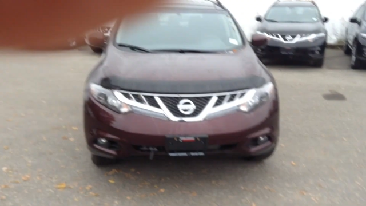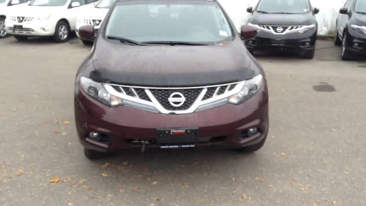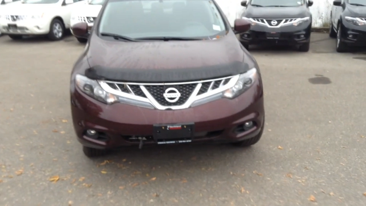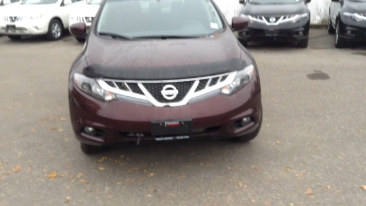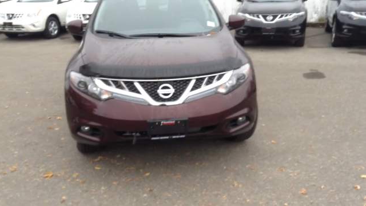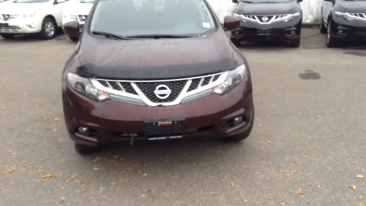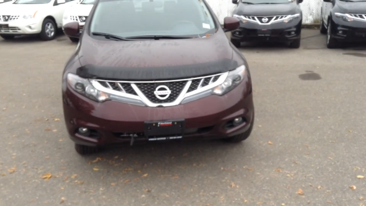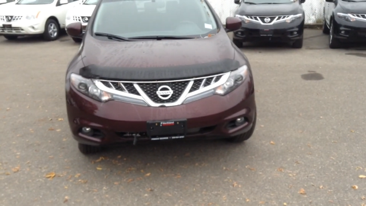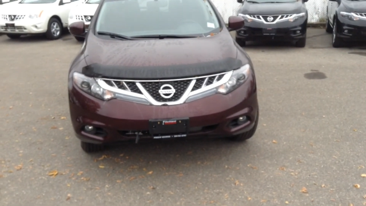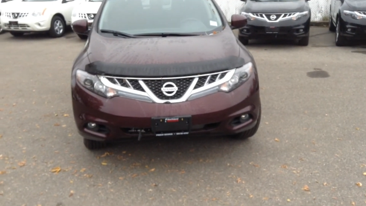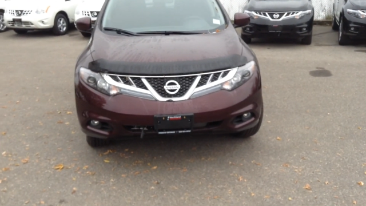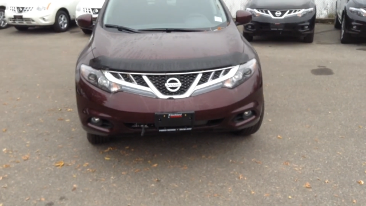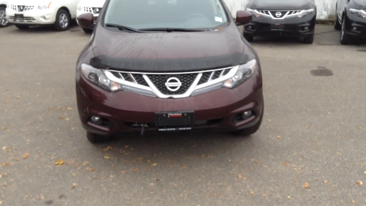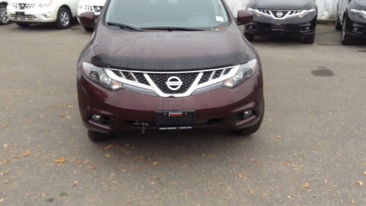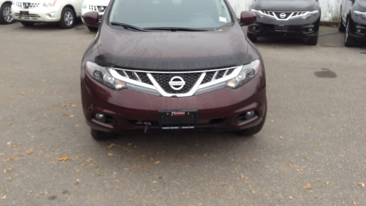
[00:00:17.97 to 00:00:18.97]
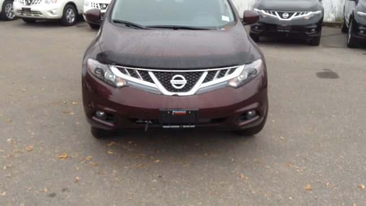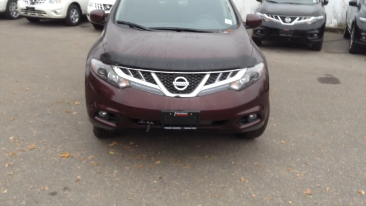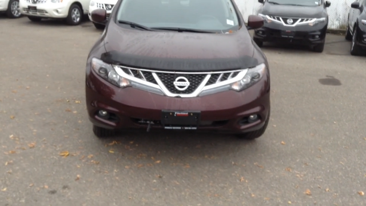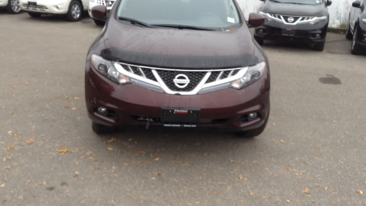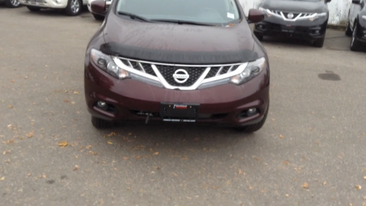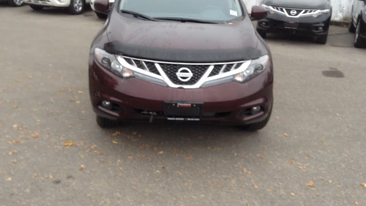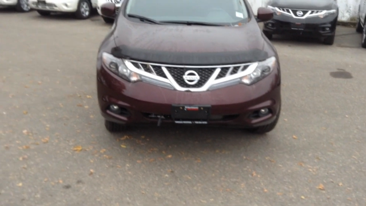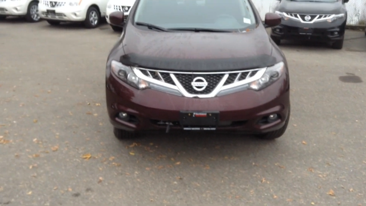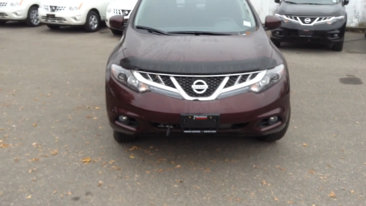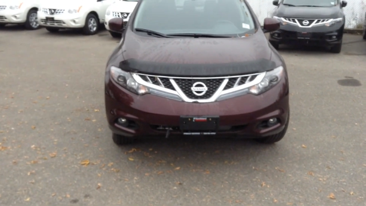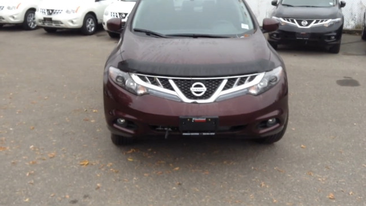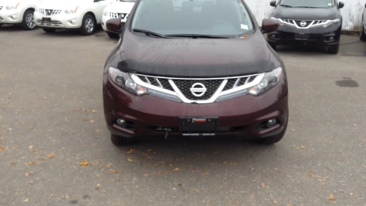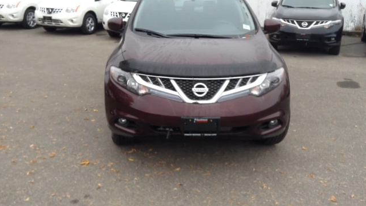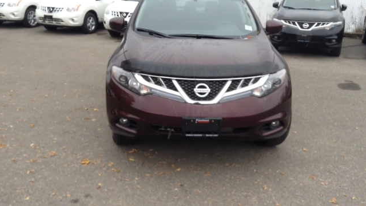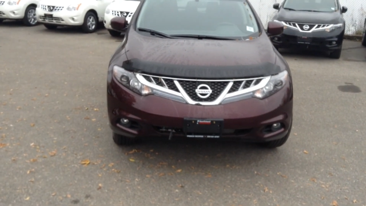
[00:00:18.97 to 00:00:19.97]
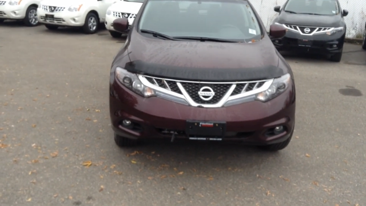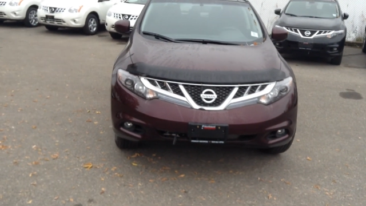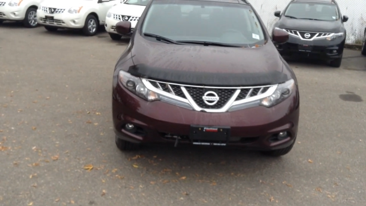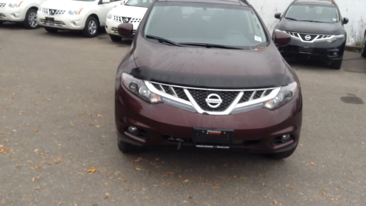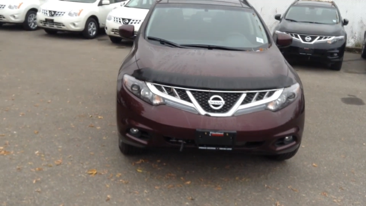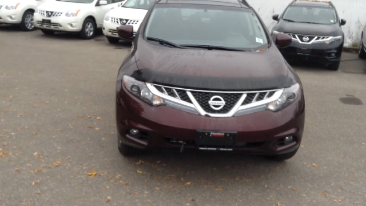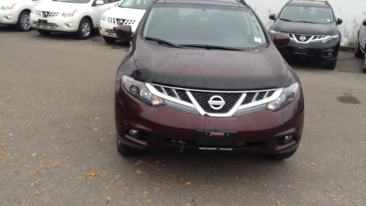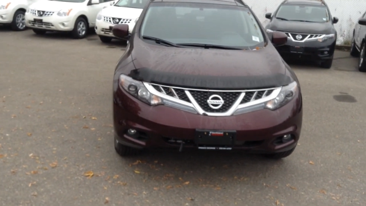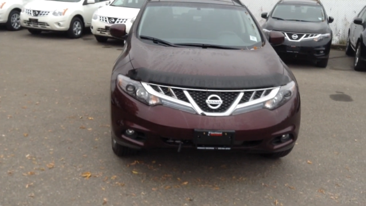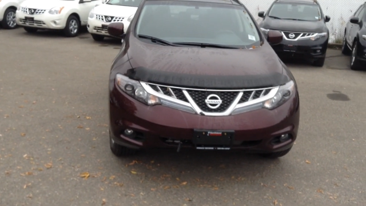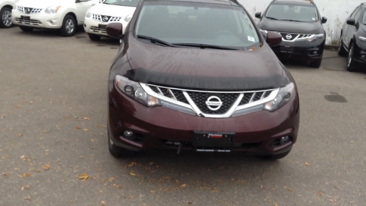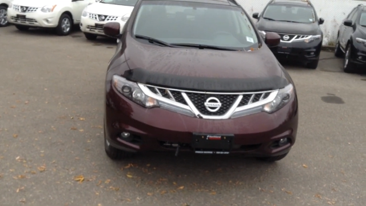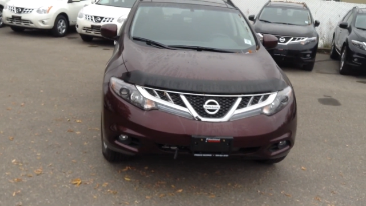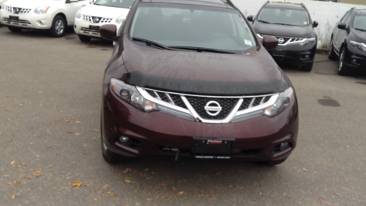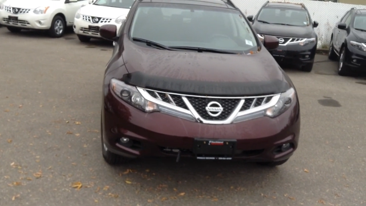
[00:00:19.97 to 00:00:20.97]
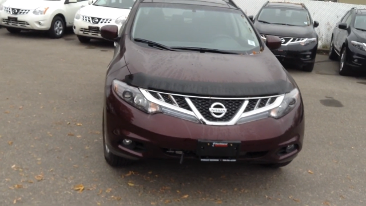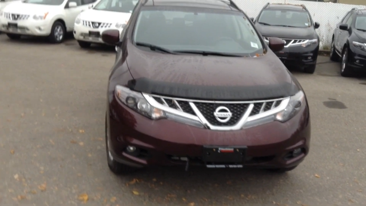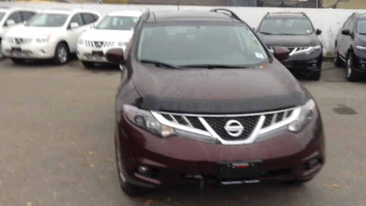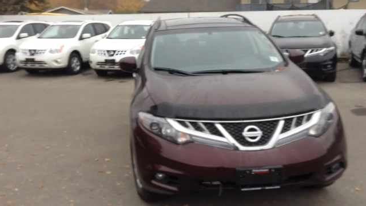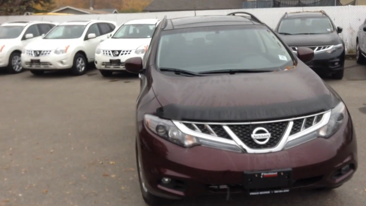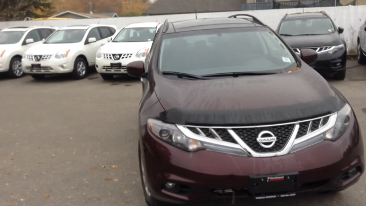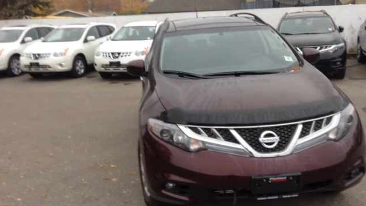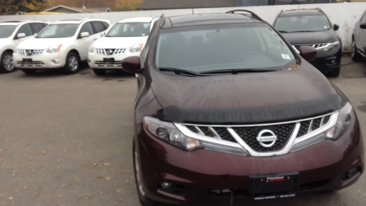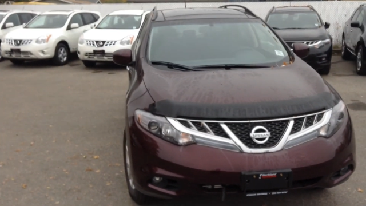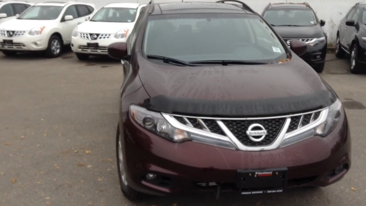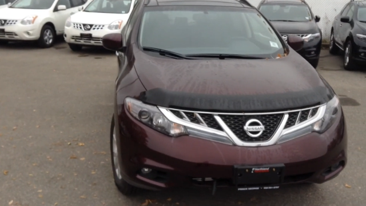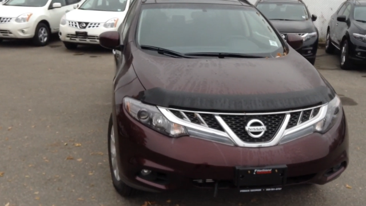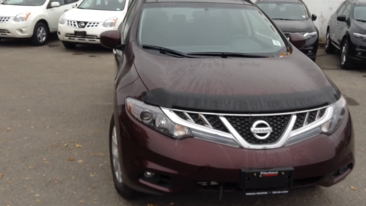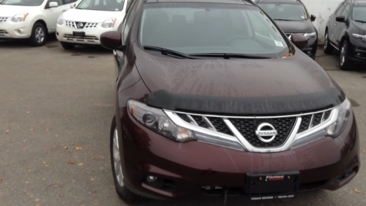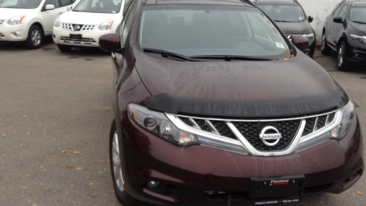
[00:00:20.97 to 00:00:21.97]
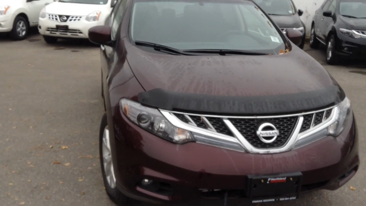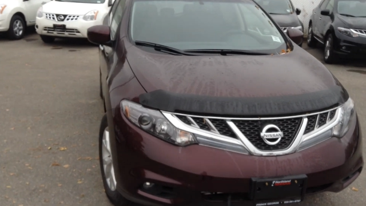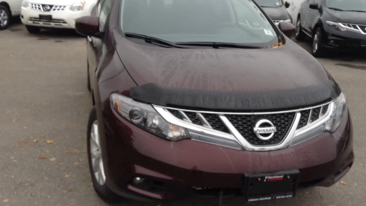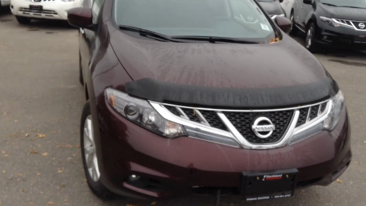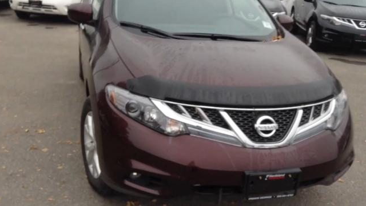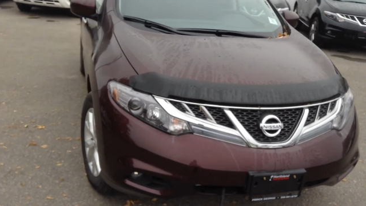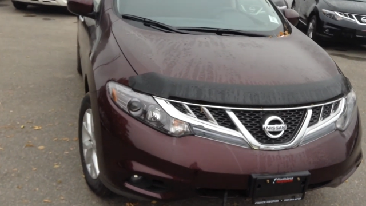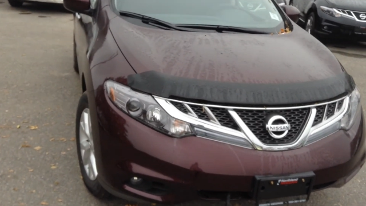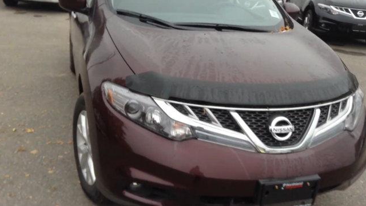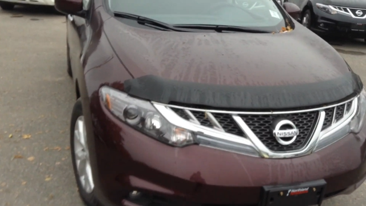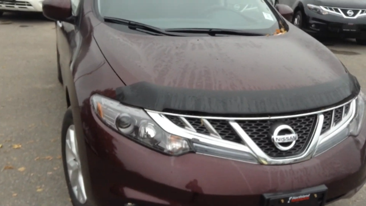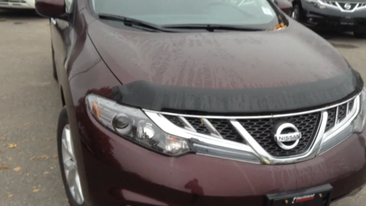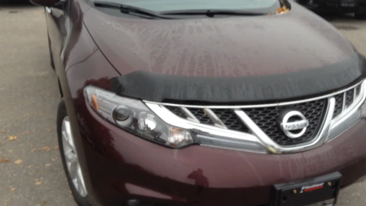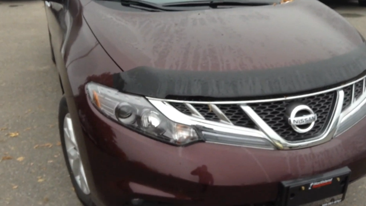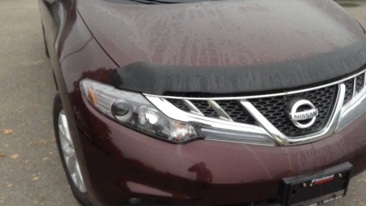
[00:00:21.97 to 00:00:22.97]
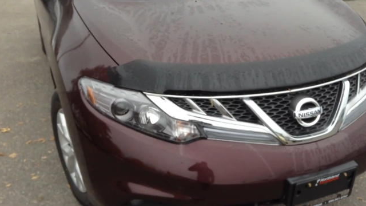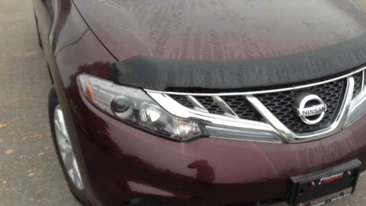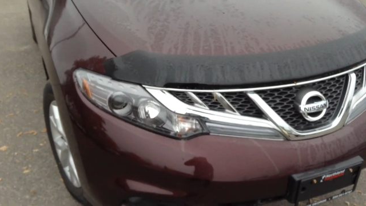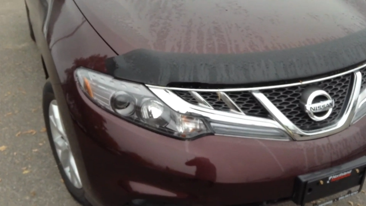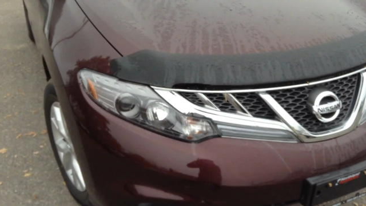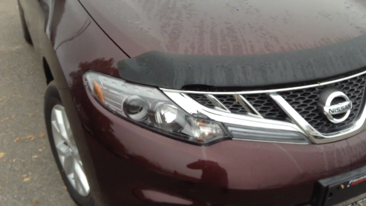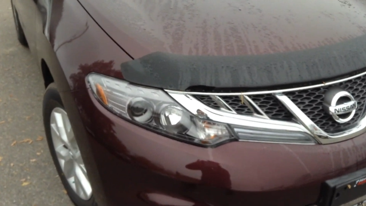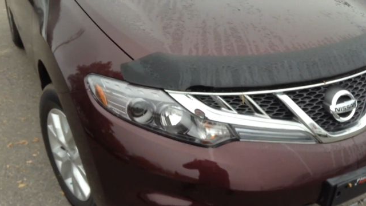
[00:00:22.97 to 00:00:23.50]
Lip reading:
(no speaker visible)